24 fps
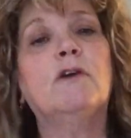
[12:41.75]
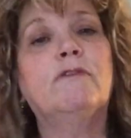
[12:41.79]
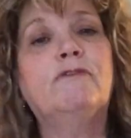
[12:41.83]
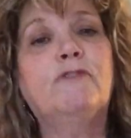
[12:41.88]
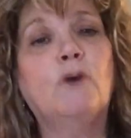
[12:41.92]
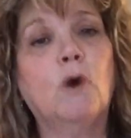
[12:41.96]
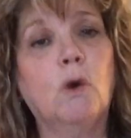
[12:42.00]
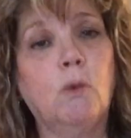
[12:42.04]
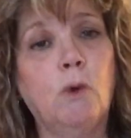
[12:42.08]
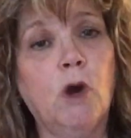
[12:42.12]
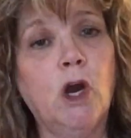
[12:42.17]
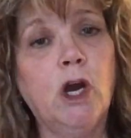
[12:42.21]

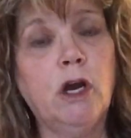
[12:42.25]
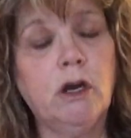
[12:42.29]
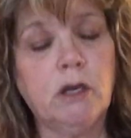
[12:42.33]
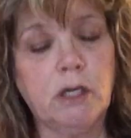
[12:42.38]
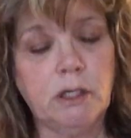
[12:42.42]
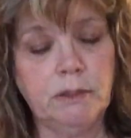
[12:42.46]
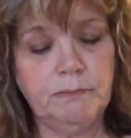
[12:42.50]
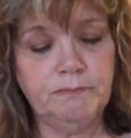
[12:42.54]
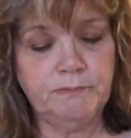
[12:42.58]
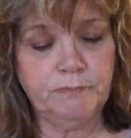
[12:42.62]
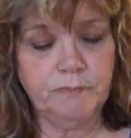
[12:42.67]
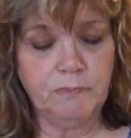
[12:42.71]
for
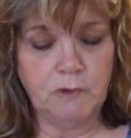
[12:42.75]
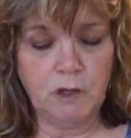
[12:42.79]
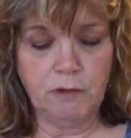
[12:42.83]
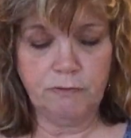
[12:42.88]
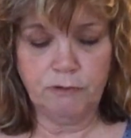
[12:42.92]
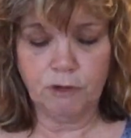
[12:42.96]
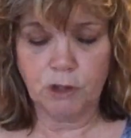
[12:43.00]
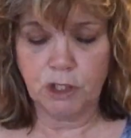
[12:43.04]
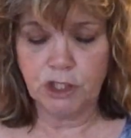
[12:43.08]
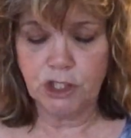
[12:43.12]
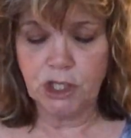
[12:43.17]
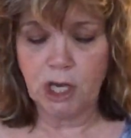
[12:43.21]
work
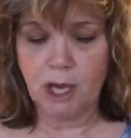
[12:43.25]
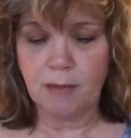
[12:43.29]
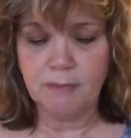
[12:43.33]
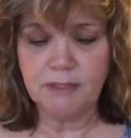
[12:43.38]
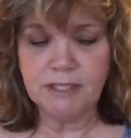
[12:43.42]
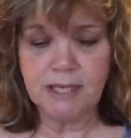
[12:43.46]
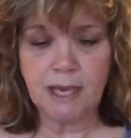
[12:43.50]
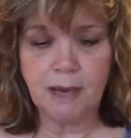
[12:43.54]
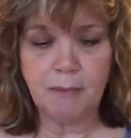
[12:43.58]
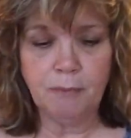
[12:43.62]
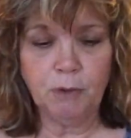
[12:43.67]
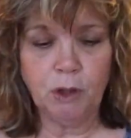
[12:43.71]
for a shop
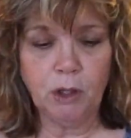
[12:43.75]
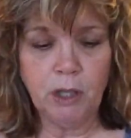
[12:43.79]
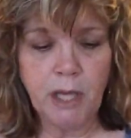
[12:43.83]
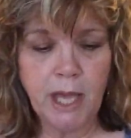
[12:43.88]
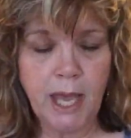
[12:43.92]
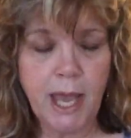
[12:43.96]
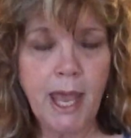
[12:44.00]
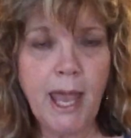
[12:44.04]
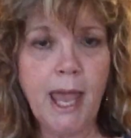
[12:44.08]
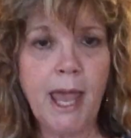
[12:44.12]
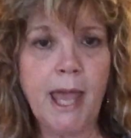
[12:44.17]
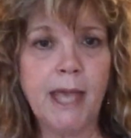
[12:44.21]
sample.
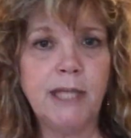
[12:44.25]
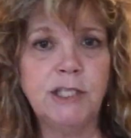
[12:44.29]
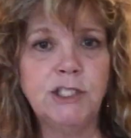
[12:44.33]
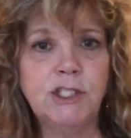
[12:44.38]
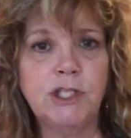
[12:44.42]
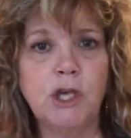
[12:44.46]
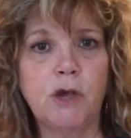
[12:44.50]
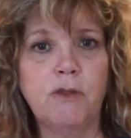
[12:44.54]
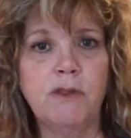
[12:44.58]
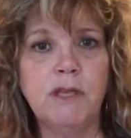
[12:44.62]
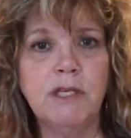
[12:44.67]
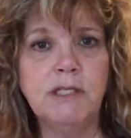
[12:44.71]
And
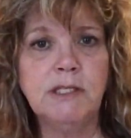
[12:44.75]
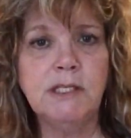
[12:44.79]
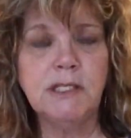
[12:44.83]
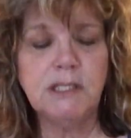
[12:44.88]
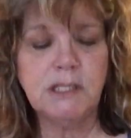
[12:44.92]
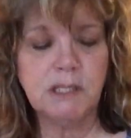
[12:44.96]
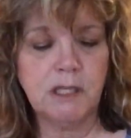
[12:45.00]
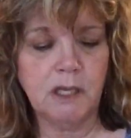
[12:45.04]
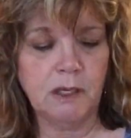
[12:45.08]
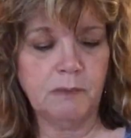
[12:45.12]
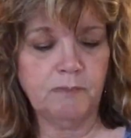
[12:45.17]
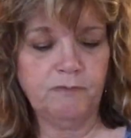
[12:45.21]
so this
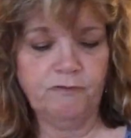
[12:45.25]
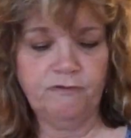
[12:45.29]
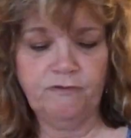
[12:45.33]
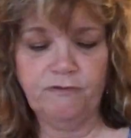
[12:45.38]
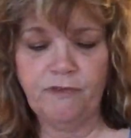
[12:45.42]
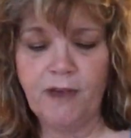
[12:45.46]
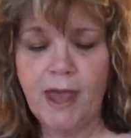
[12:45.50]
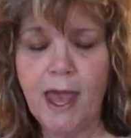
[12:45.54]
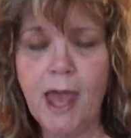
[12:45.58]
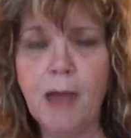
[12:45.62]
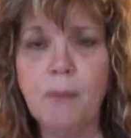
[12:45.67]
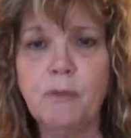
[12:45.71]
is the
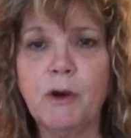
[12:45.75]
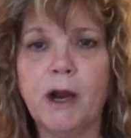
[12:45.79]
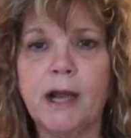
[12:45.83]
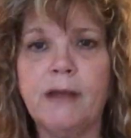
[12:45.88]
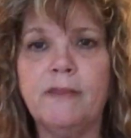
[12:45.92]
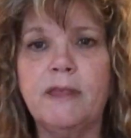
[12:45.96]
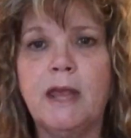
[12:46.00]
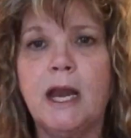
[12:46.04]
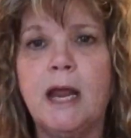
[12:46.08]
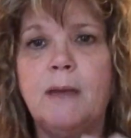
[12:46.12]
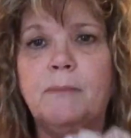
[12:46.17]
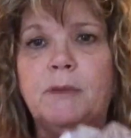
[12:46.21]

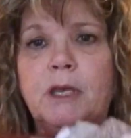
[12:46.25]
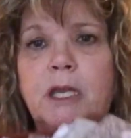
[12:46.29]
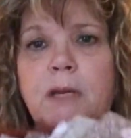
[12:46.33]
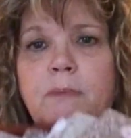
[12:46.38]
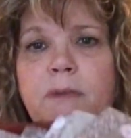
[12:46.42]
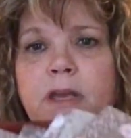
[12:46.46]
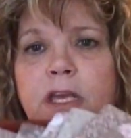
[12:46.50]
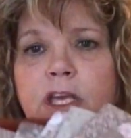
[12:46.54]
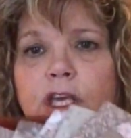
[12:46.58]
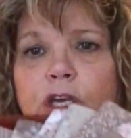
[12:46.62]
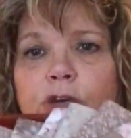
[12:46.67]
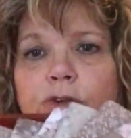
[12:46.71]
fabric that I'm going to
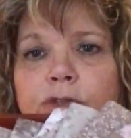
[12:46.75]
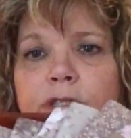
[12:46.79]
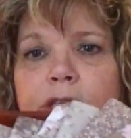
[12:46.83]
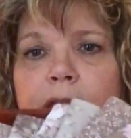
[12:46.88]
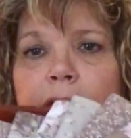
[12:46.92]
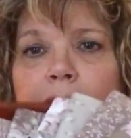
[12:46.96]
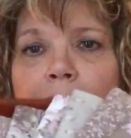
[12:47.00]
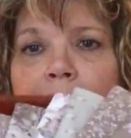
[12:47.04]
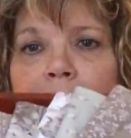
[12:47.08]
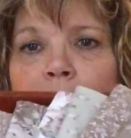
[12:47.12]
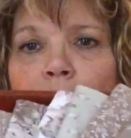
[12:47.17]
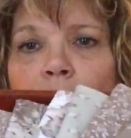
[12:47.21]
be
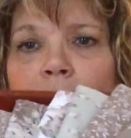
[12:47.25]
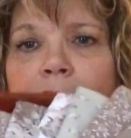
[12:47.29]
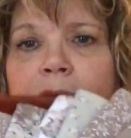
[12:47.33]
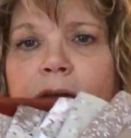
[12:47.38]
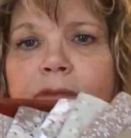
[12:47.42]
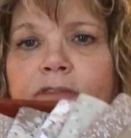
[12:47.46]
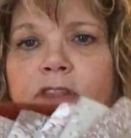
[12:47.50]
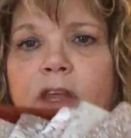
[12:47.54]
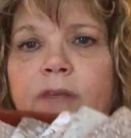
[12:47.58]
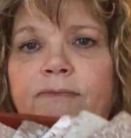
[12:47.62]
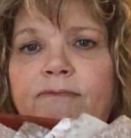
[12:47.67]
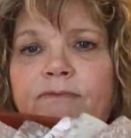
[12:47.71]
using. I don't
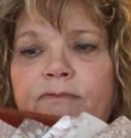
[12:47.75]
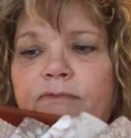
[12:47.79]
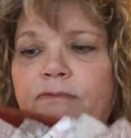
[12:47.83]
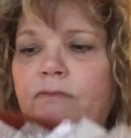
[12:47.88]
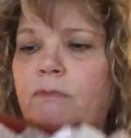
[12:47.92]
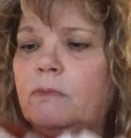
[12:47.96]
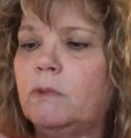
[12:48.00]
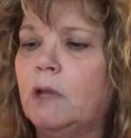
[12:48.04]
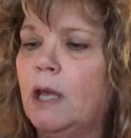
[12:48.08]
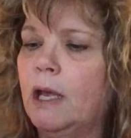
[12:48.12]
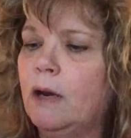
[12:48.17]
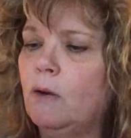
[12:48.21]
have the
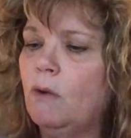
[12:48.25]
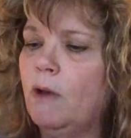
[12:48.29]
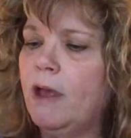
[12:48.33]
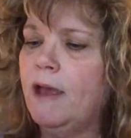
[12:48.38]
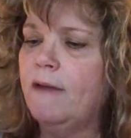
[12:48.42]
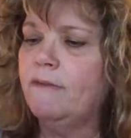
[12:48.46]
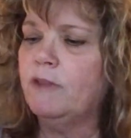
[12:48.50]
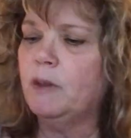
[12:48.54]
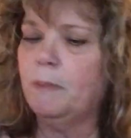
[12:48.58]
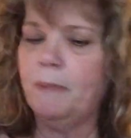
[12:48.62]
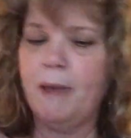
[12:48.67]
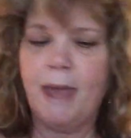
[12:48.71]
I don't
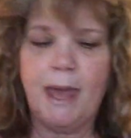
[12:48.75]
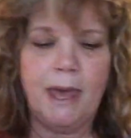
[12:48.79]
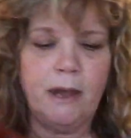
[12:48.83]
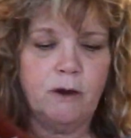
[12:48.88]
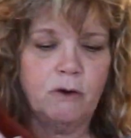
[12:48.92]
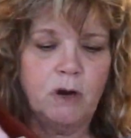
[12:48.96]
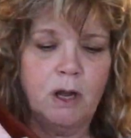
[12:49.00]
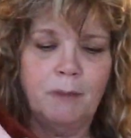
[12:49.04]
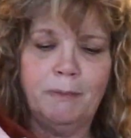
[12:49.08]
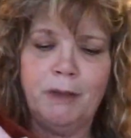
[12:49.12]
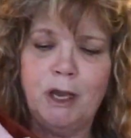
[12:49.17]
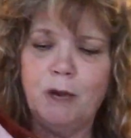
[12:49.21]
have the
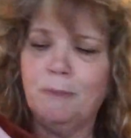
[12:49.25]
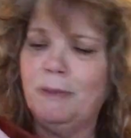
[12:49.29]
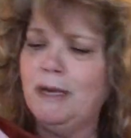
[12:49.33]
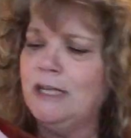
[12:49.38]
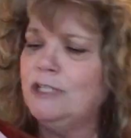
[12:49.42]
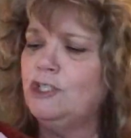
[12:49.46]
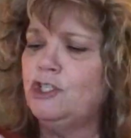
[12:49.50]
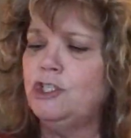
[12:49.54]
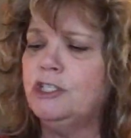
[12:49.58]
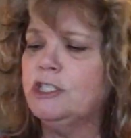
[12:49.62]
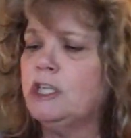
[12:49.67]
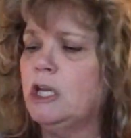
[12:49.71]
pattern up here, but
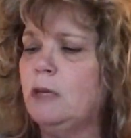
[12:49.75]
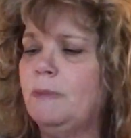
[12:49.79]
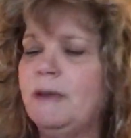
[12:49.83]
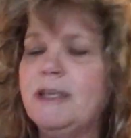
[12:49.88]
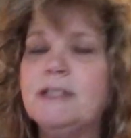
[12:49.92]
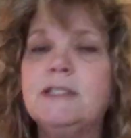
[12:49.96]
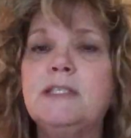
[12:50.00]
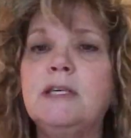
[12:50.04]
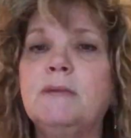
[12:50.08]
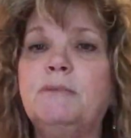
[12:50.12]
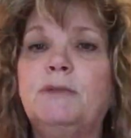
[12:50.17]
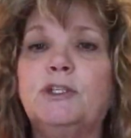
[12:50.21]
it's just going to
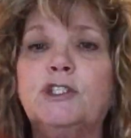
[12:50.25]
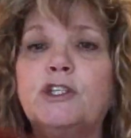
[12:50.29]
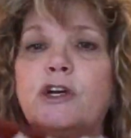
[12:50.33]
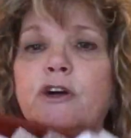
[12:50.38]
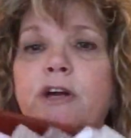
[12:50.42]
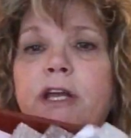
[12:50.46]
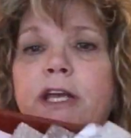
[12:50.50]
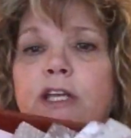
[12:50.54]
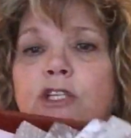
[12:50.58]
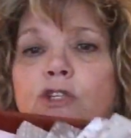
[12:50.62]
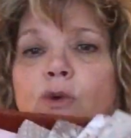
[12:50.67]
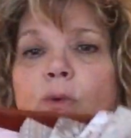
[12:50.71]
be a simple
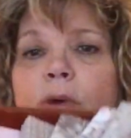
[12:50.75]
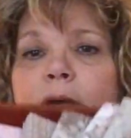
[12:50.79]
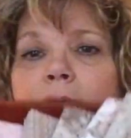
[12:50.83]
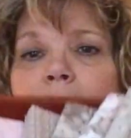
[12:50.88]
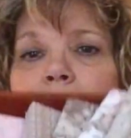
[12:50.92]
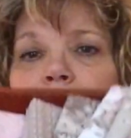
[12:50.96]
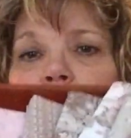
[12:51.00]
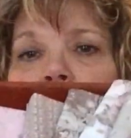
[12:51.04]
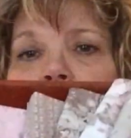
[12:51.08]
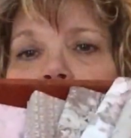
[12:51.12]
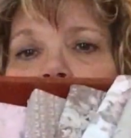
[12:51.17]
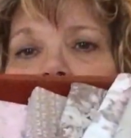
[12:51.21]
turning
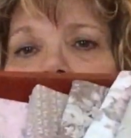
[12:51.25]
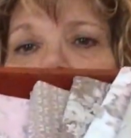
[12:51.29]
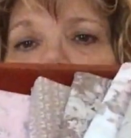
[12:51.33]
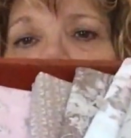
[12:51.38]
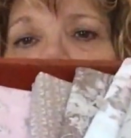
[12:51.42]
20.